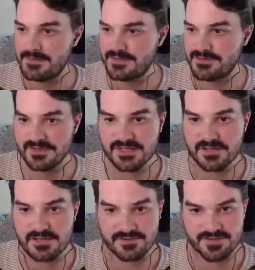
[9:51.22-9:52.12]
Not really a
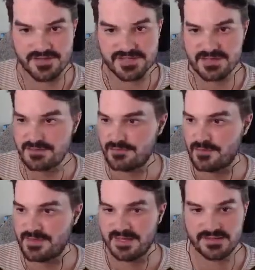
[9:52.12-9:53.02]
lot for you to
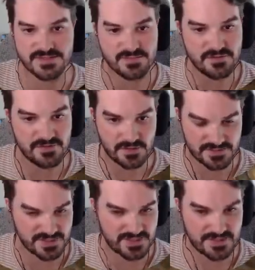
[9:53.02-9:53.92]
terraform there. Let's move you up
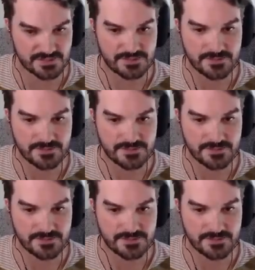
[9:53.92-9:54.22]
to here.